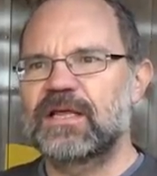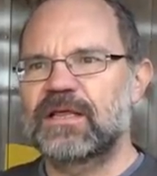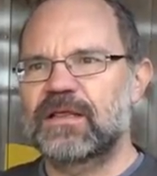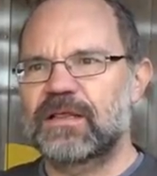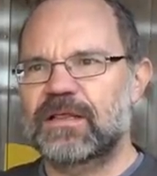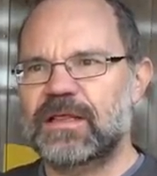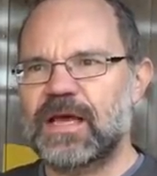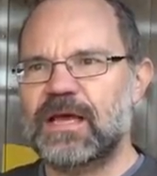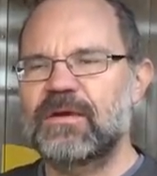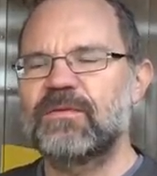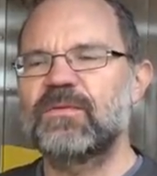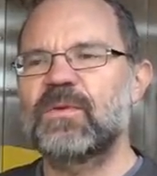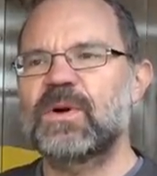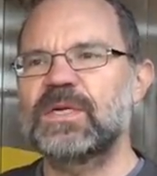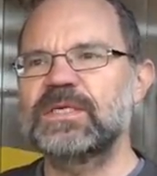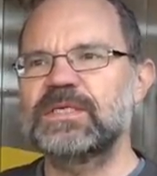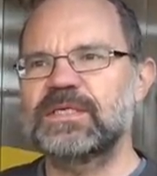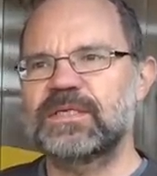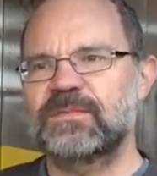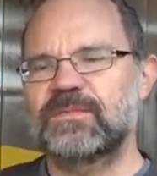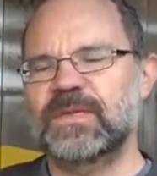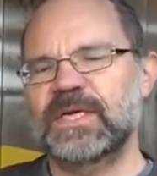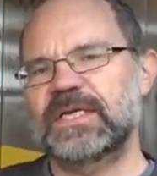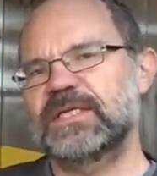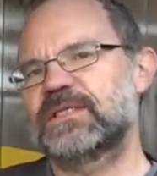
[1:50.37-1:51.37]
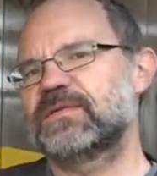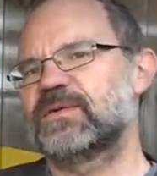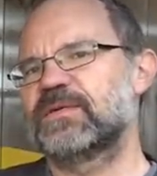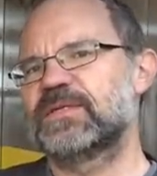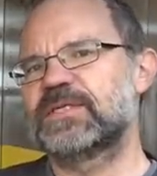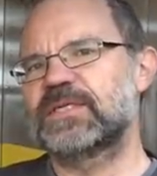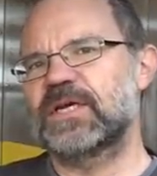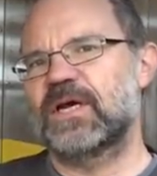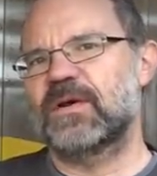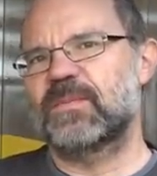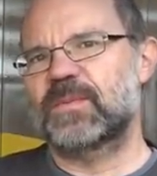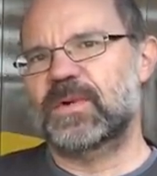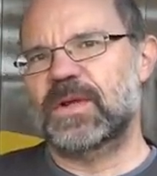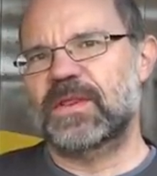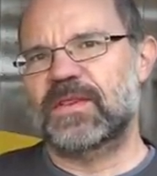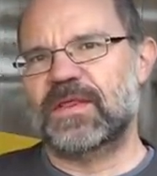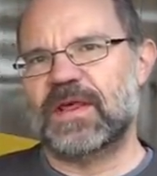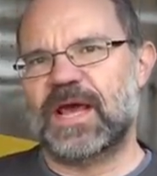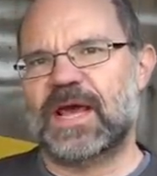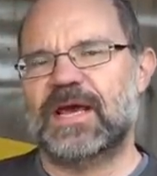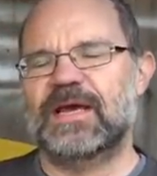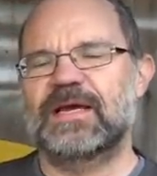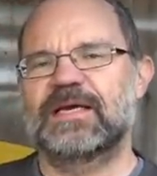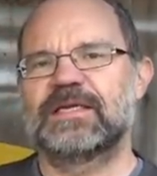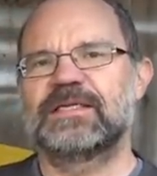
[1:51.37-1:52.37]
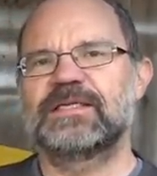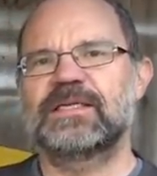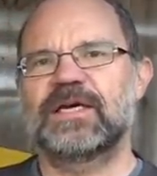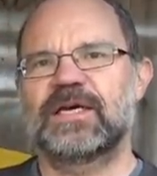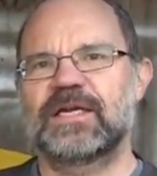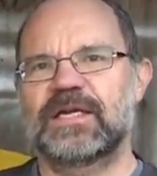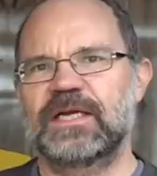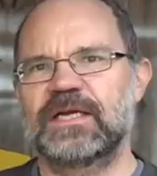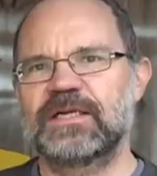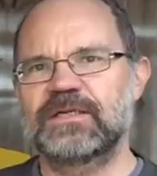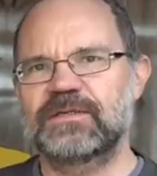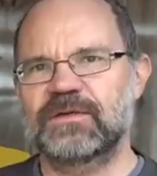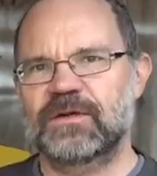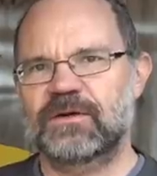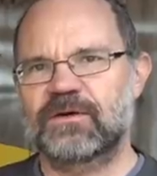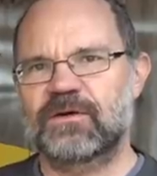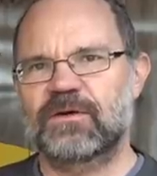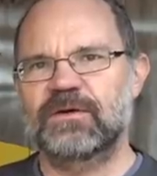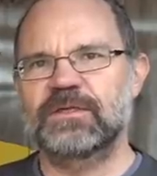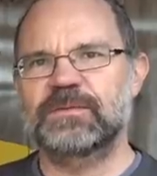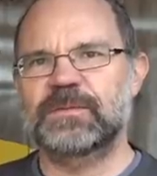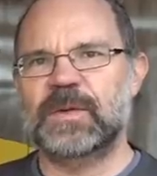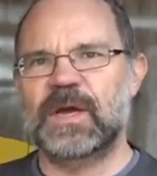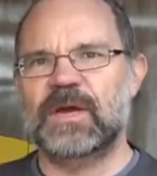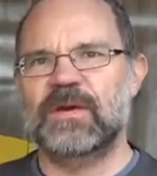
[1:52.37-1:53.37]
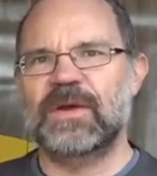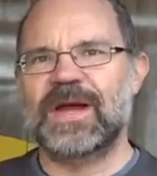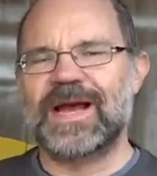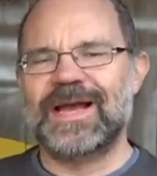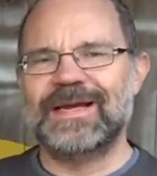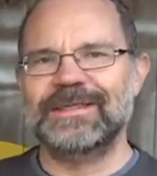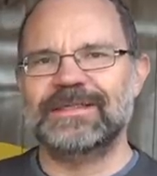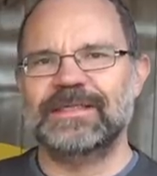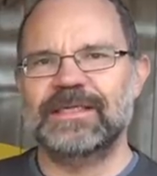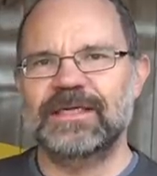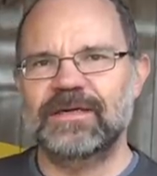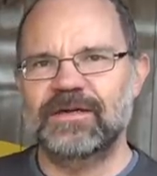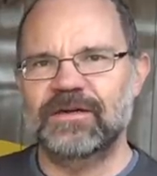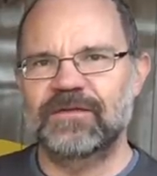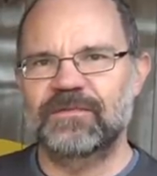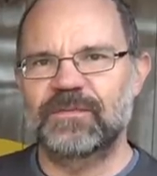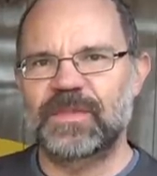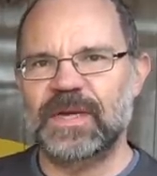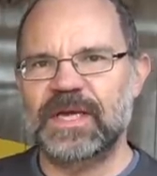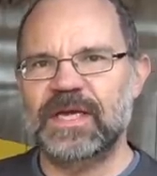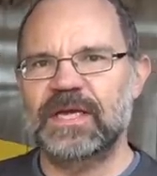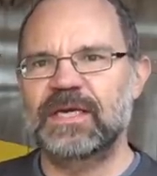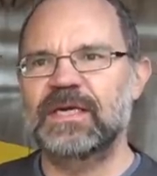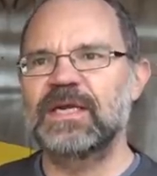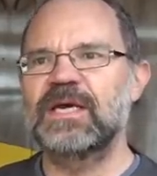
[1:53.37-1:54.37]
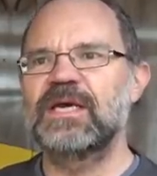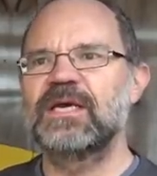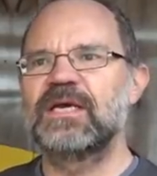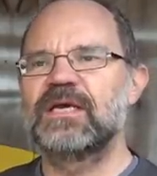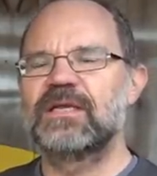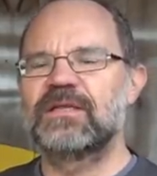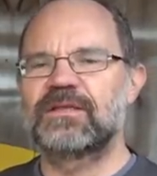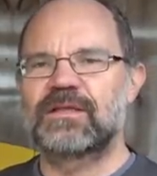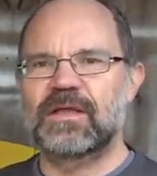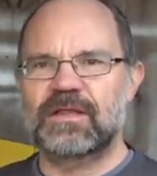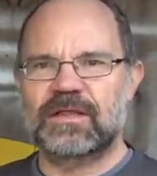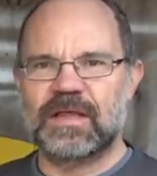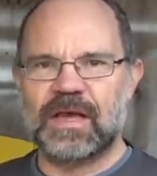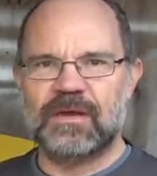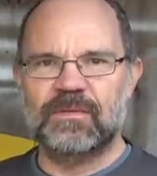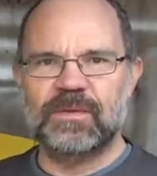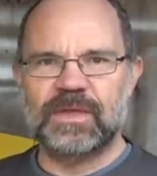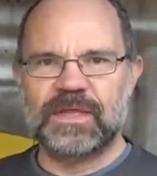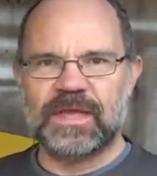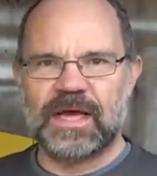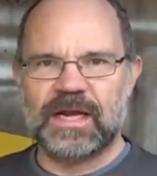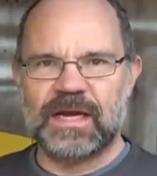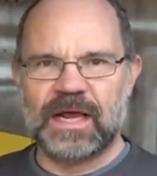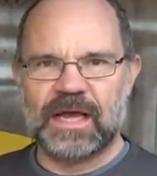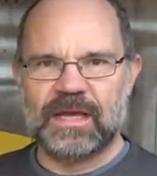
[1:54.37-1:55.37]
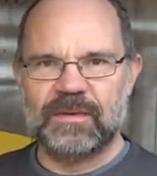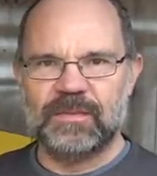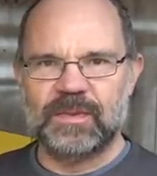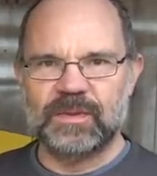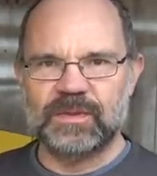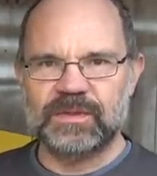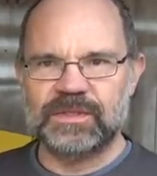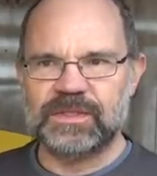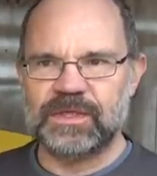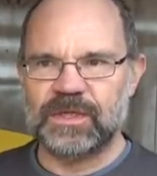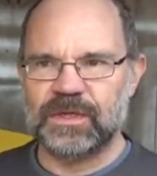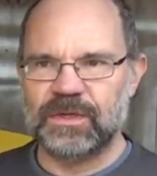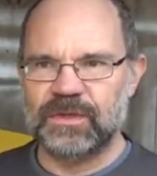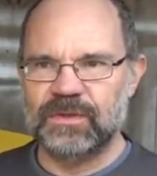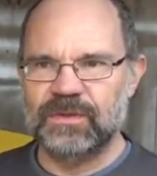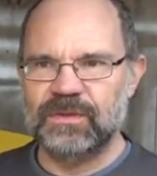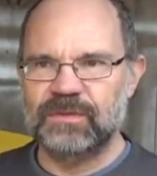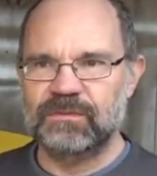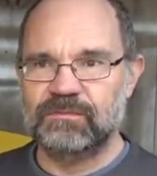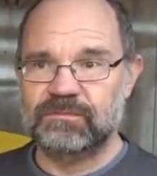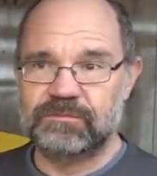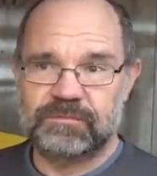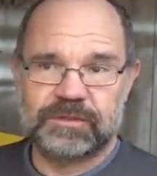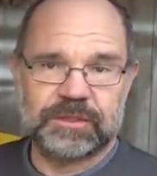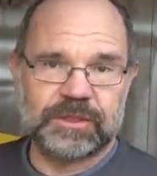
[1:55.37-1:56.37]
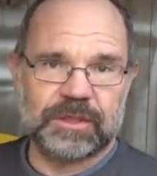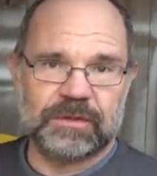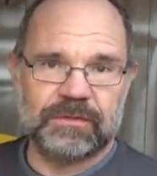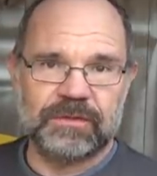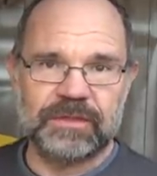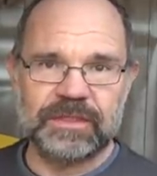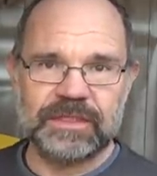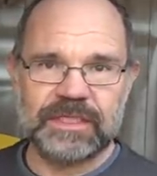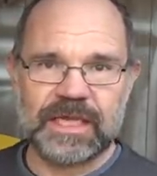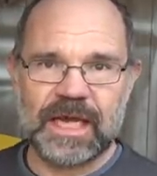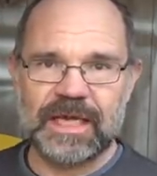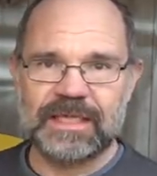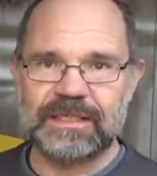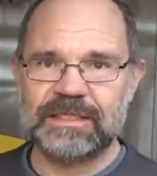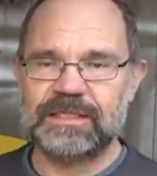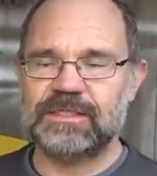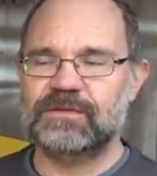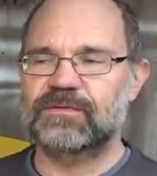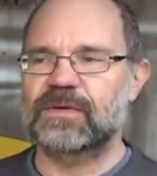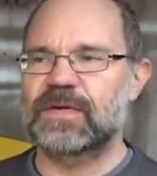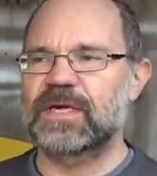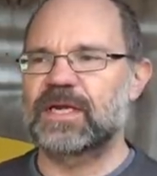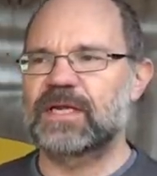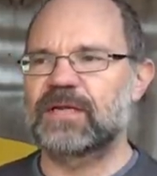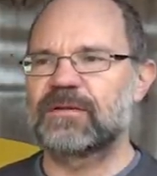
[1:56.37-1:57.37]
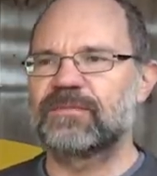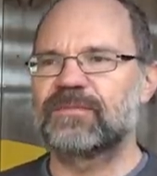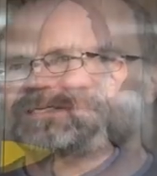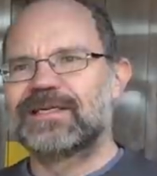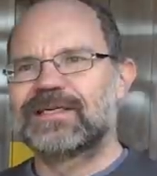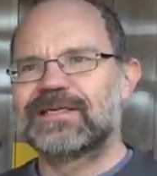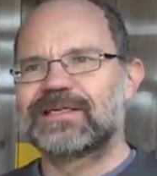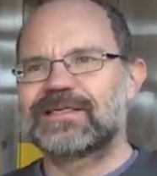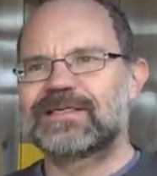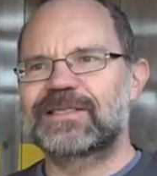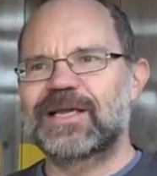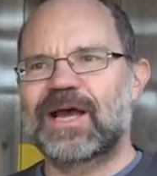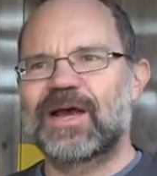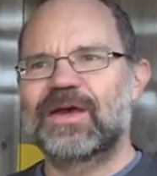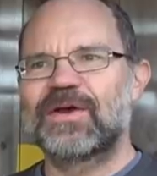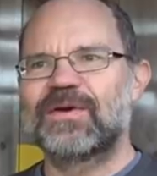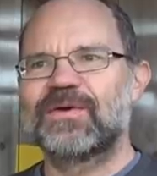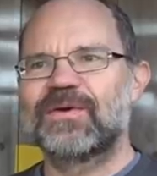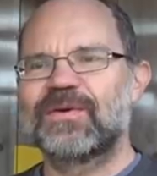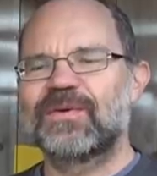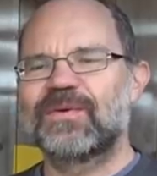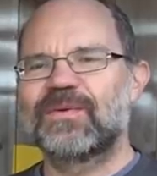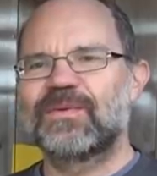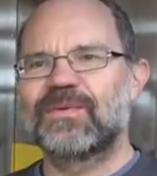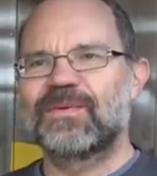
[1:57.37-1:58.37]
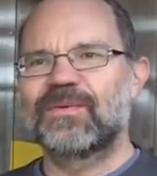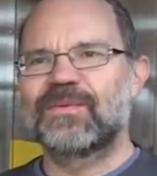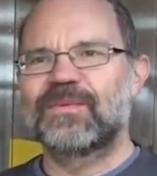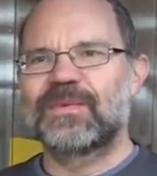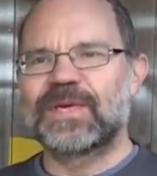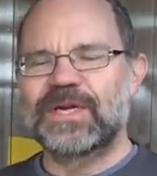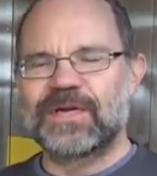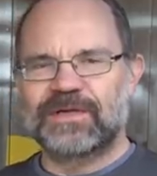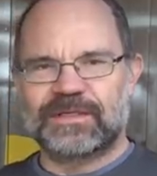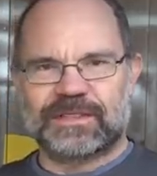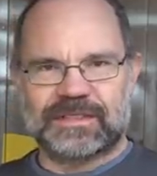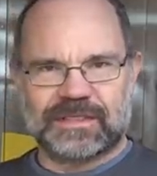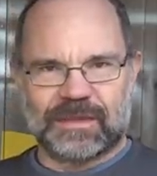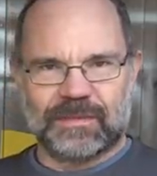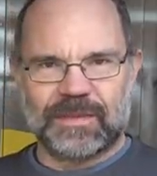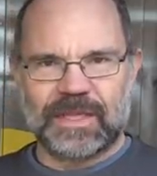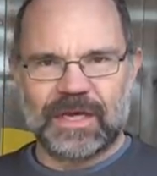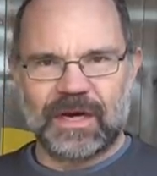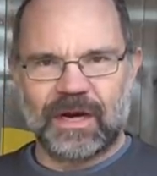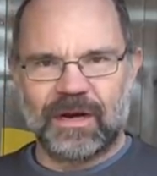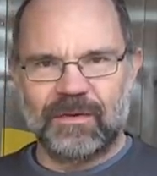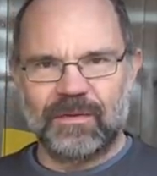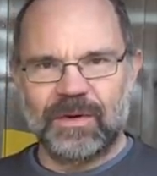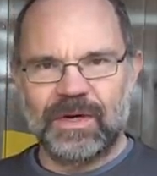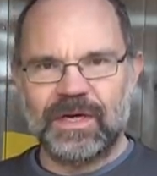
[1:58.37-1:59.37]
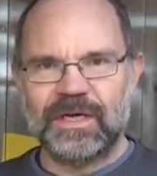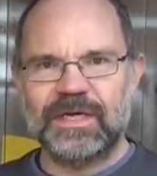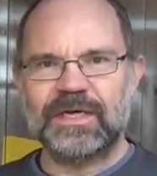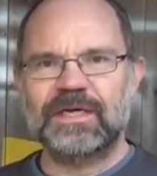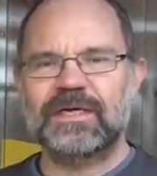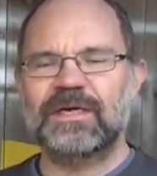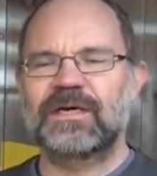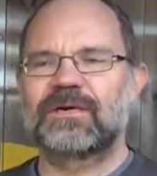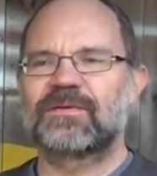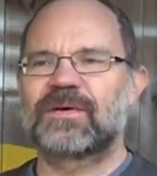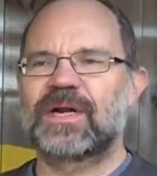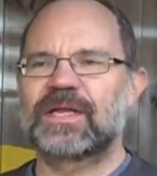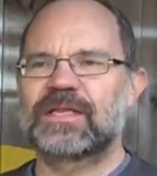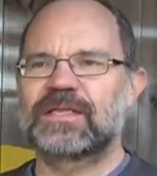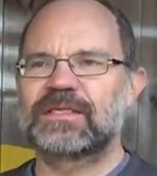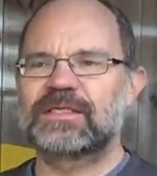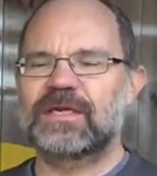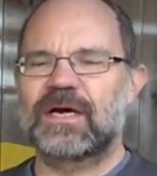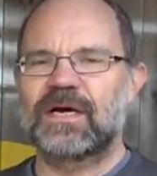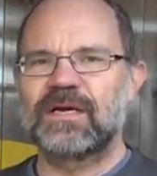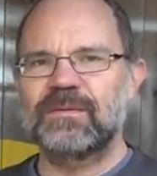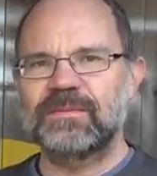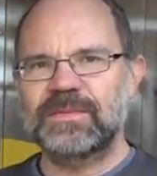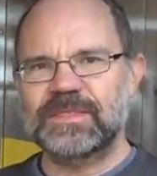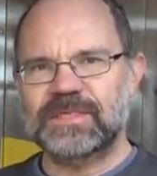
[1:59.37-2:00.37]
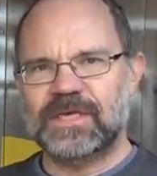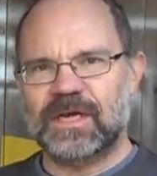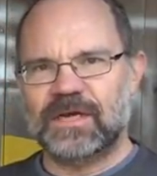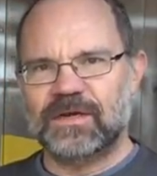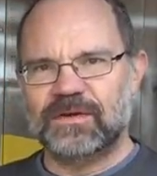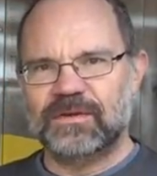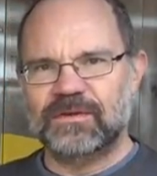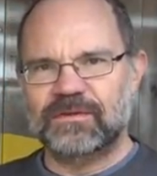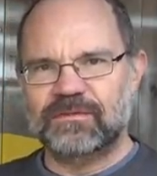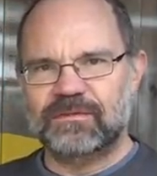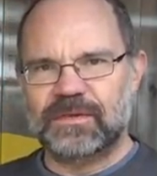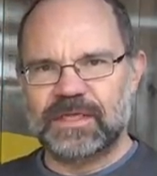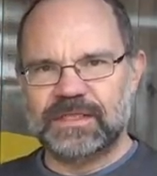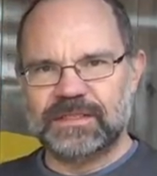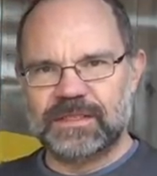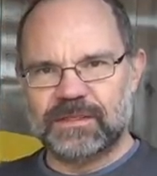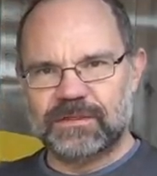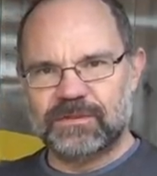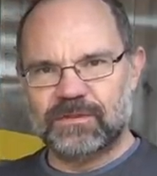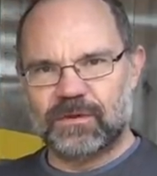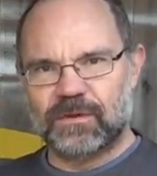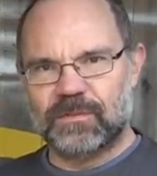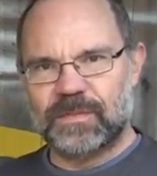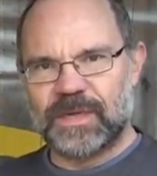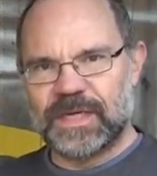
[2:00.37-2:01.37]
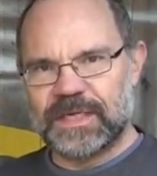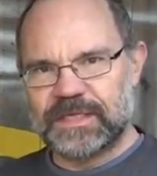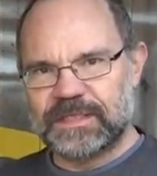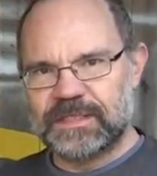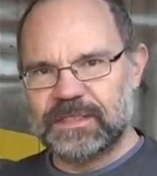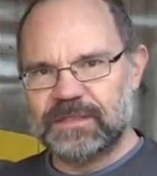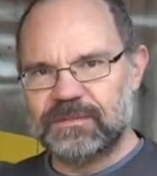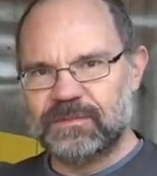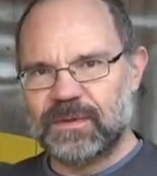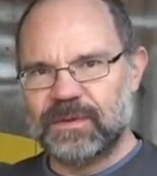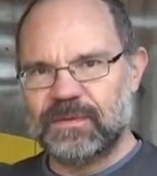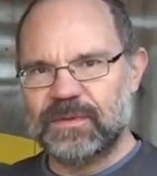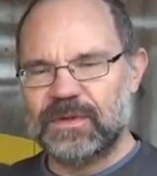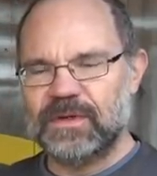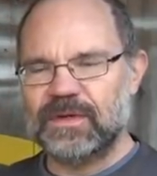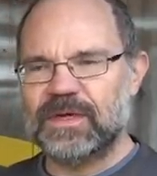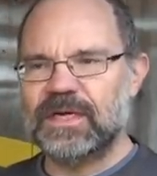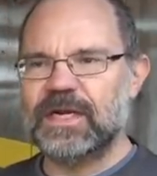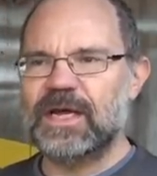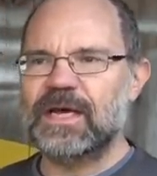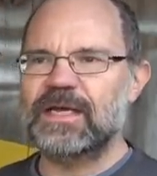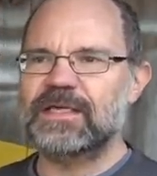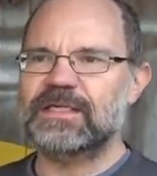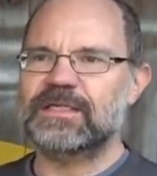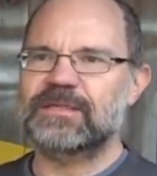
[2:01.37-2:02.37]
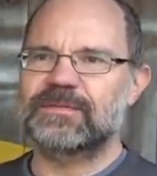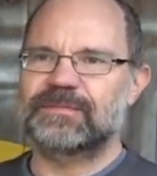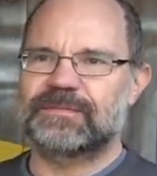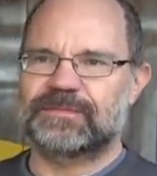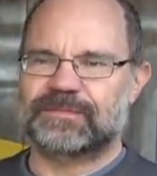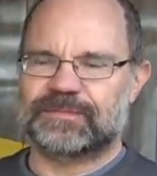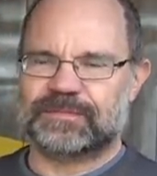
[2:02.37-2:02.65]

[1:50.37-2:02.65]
They wanted me to interpret that and turn it into a crossbow as it could have been that they were then able to shoot and test, really. So we looked at some of the artwork around the time. So these are the sort of pictures we were looking at.